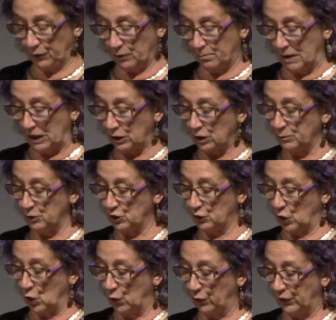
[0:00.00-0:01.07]
Malcolm
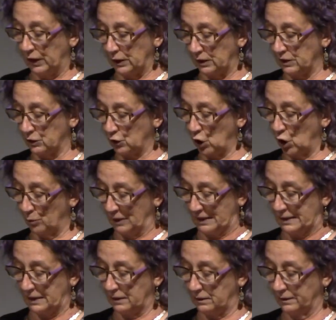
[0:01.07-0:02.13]
Schofield has
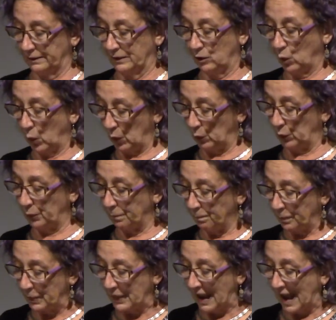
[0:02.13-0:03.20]
commented, quote,
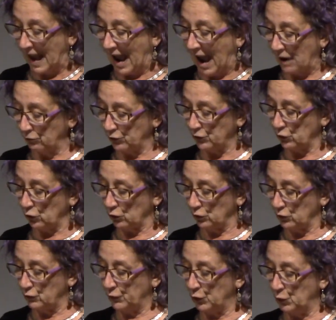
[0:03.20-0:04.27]
Aristotle's
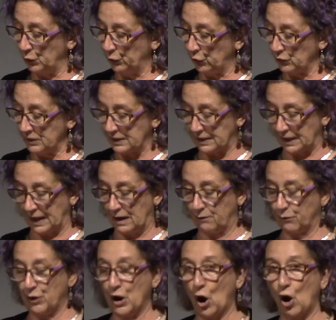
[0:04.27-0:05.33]
views on
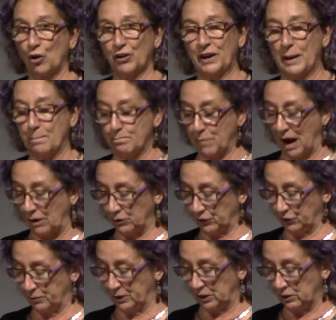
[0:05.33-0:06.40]
slavery are an
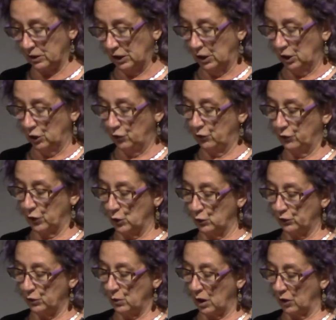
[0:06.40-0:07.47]
embarrassment to those
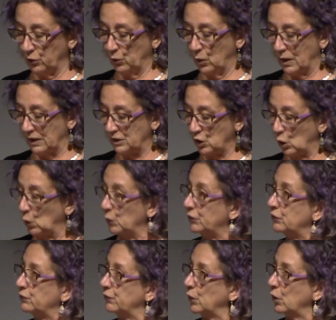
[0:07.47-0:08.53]
who otherwise hold his
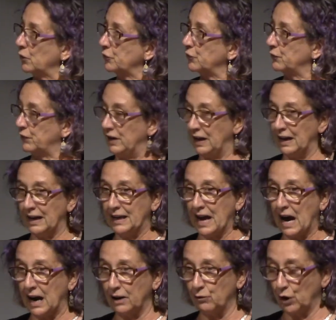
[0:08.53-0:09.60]
philosophy in
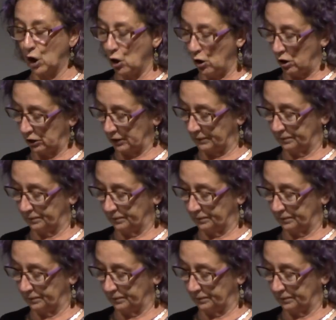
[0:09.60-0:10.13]
high regard.